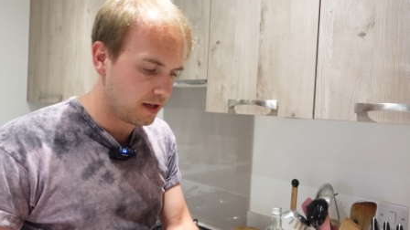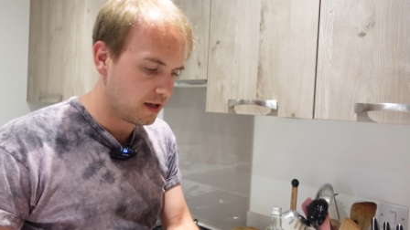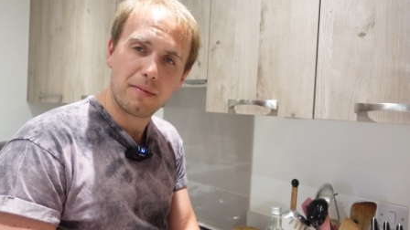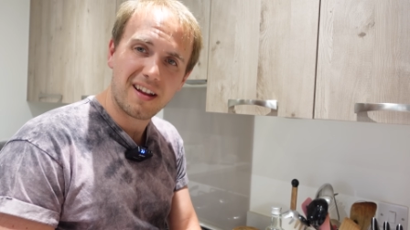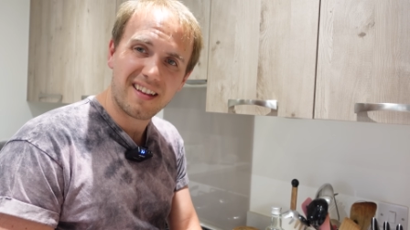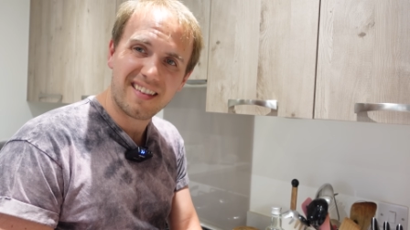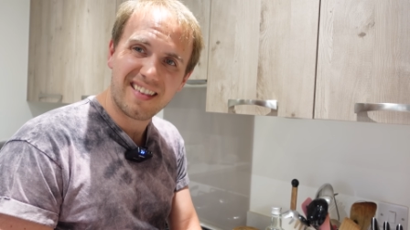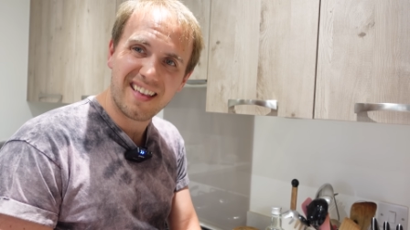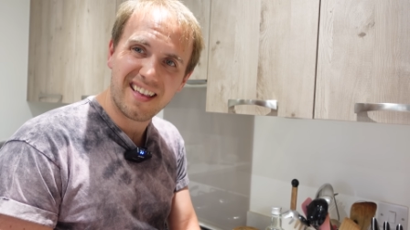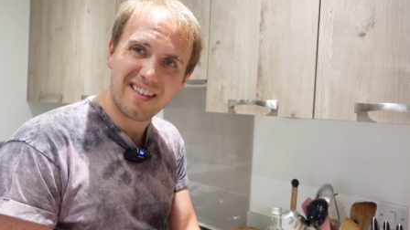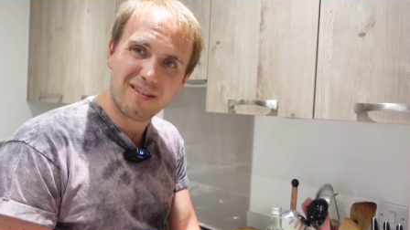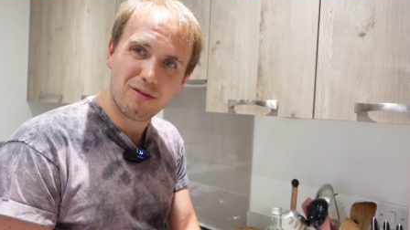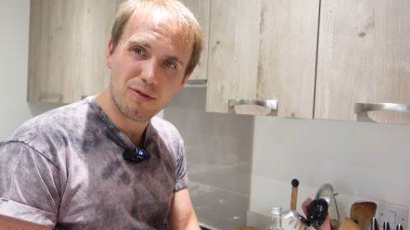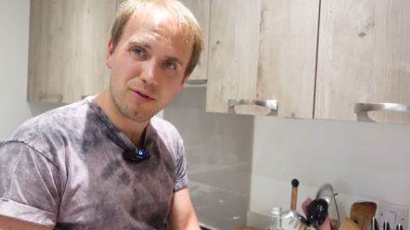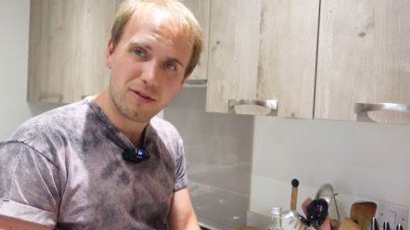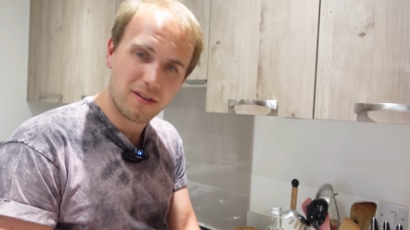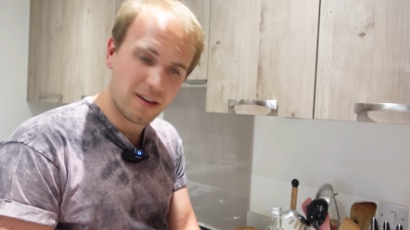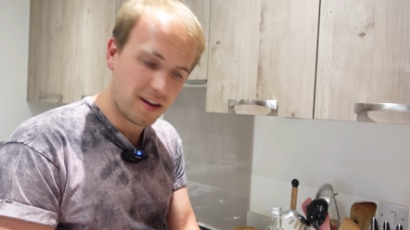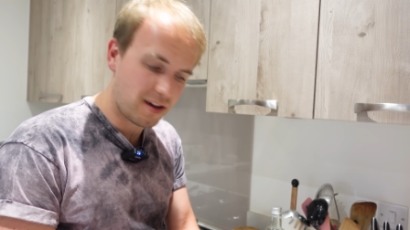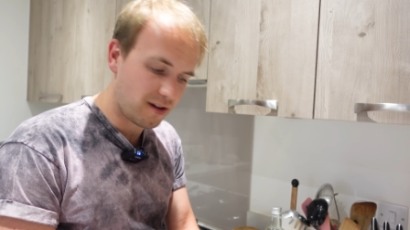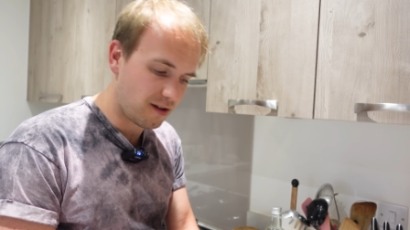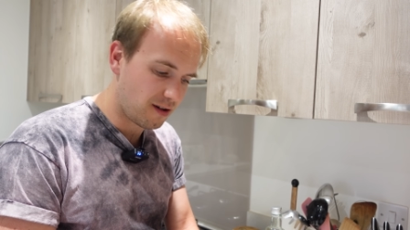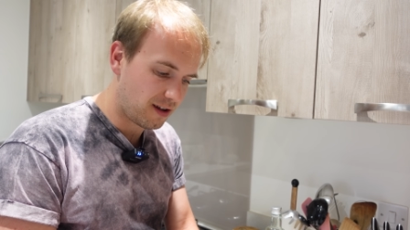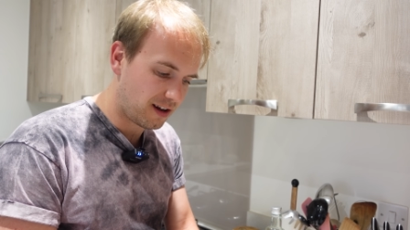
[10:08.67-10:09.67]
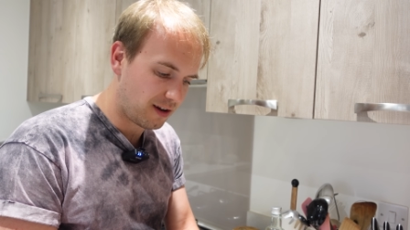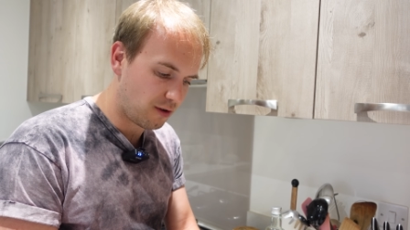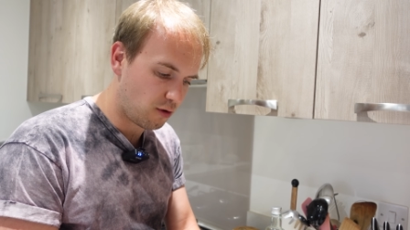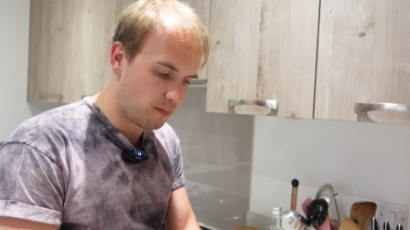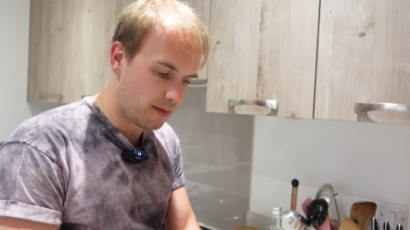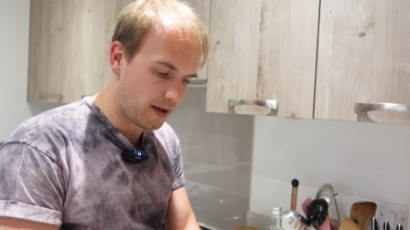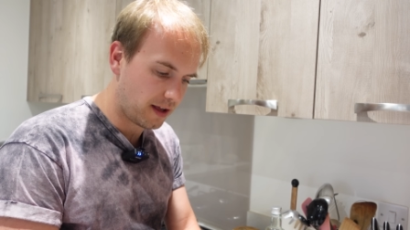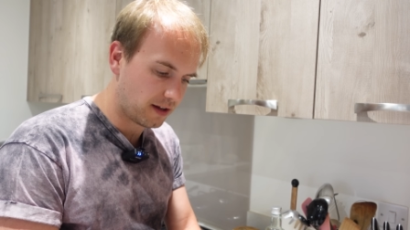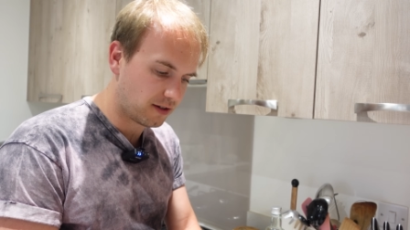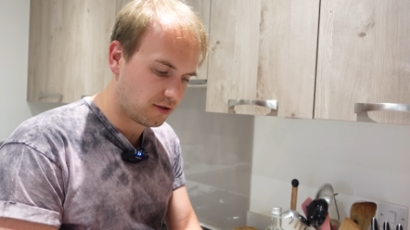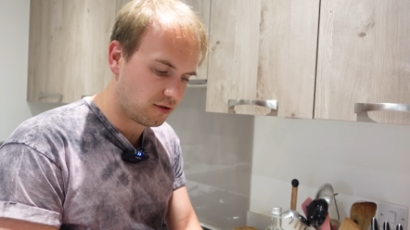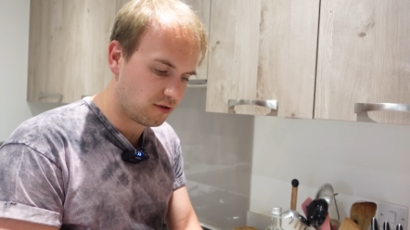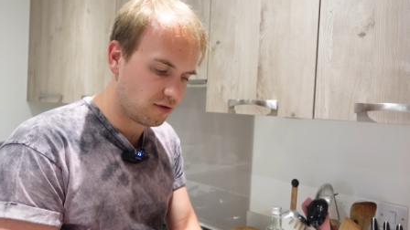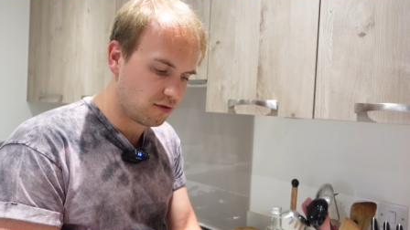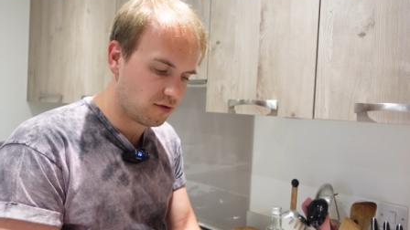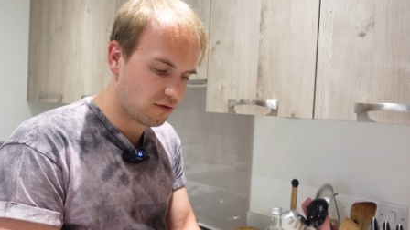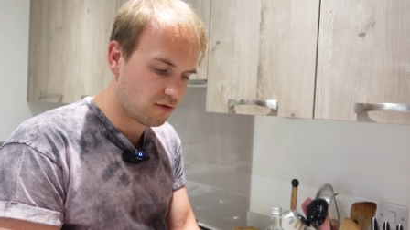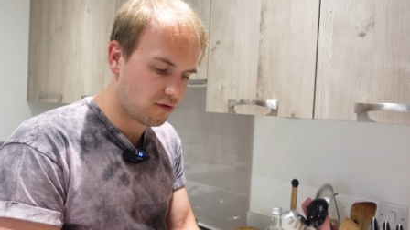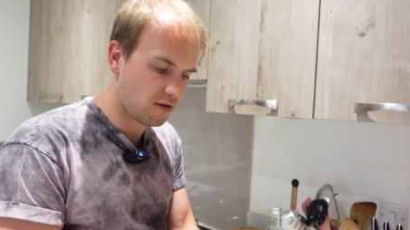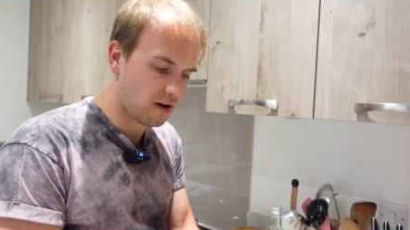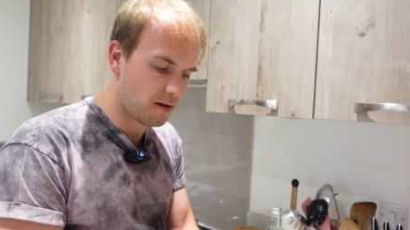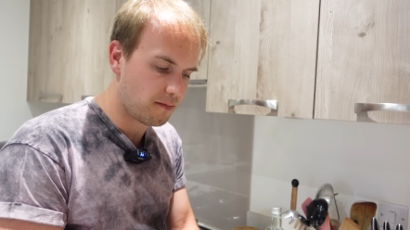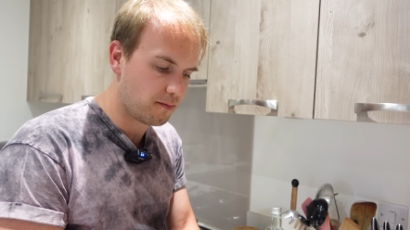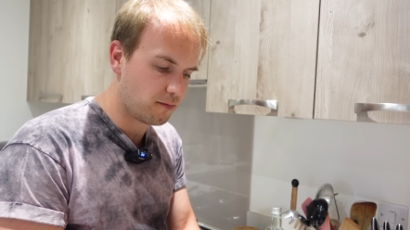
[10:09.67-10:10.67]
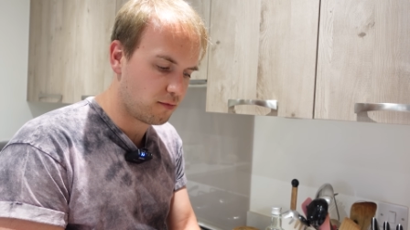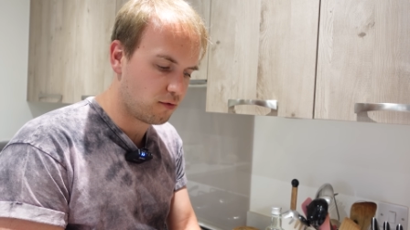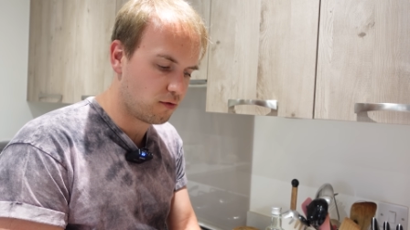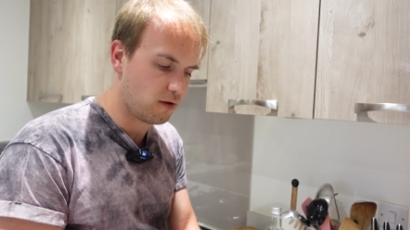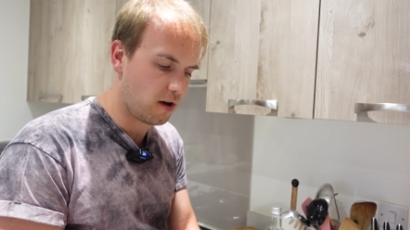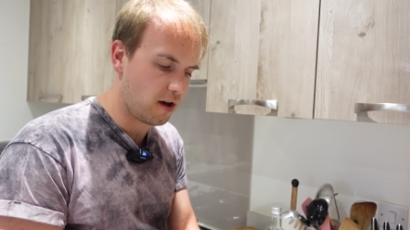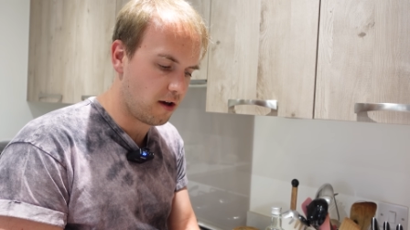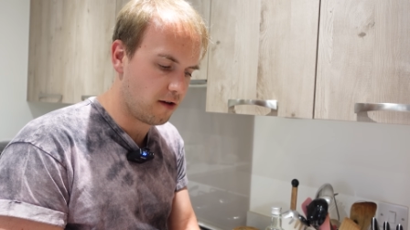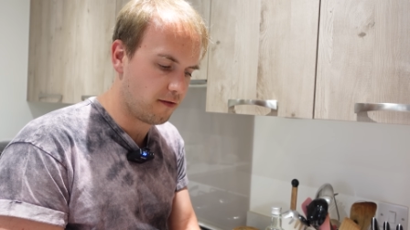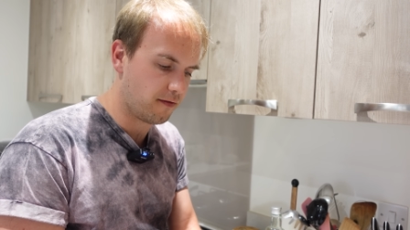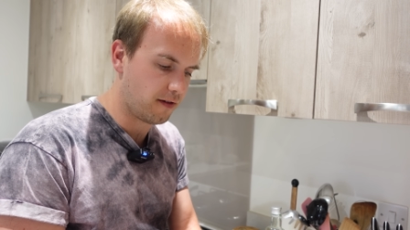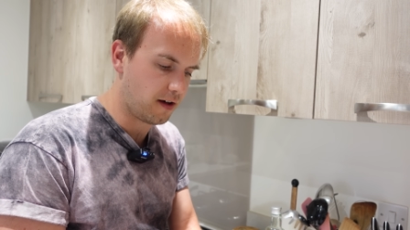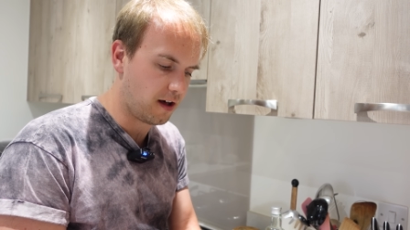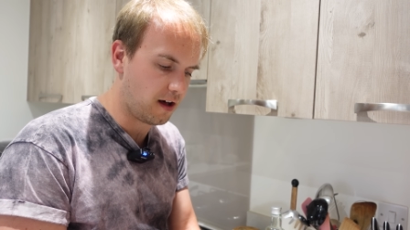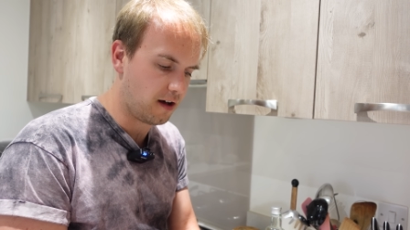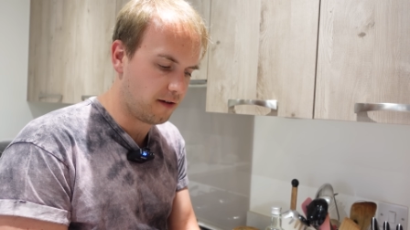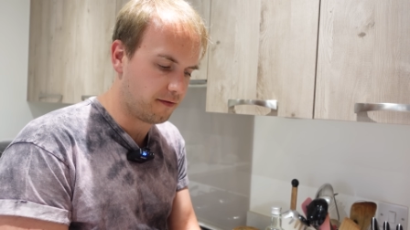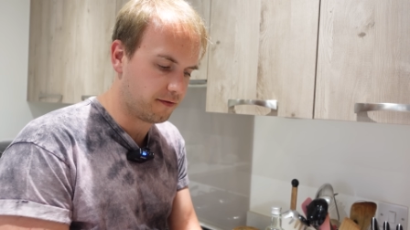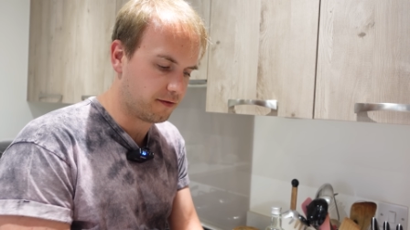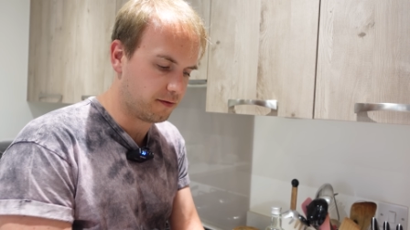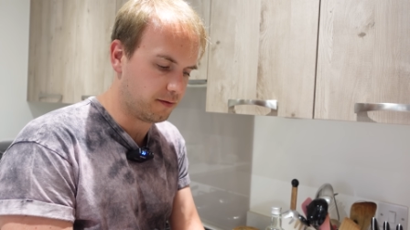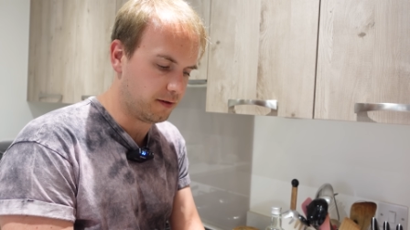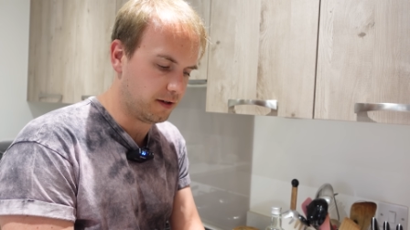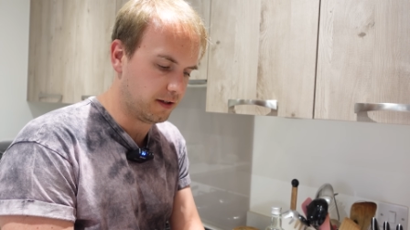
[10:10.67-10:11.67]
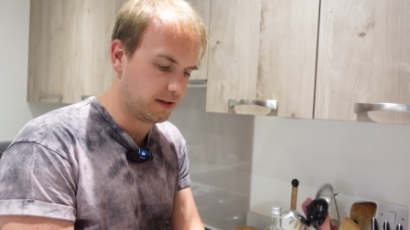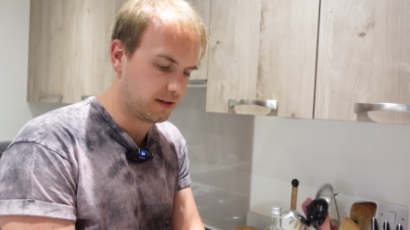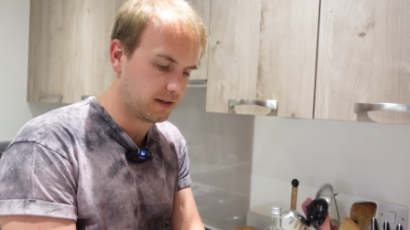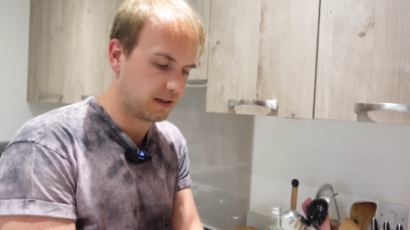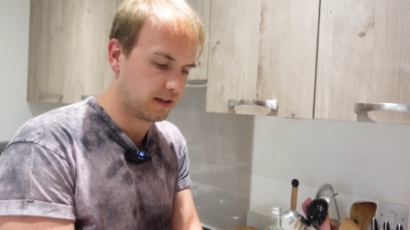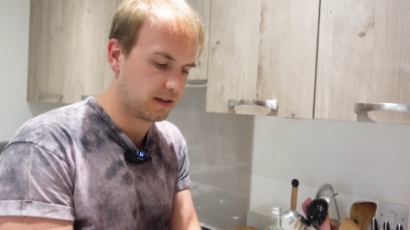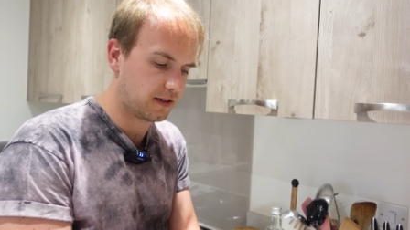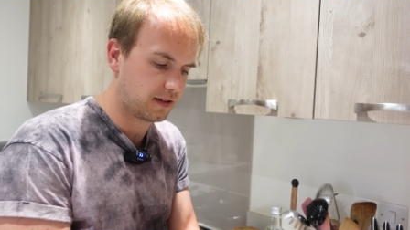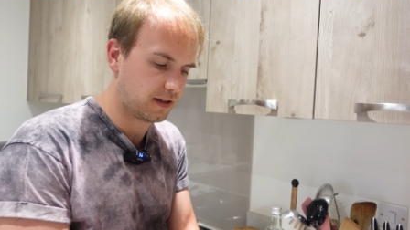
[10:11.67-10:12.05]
Plus there's also a little bit to crumble over afterwards.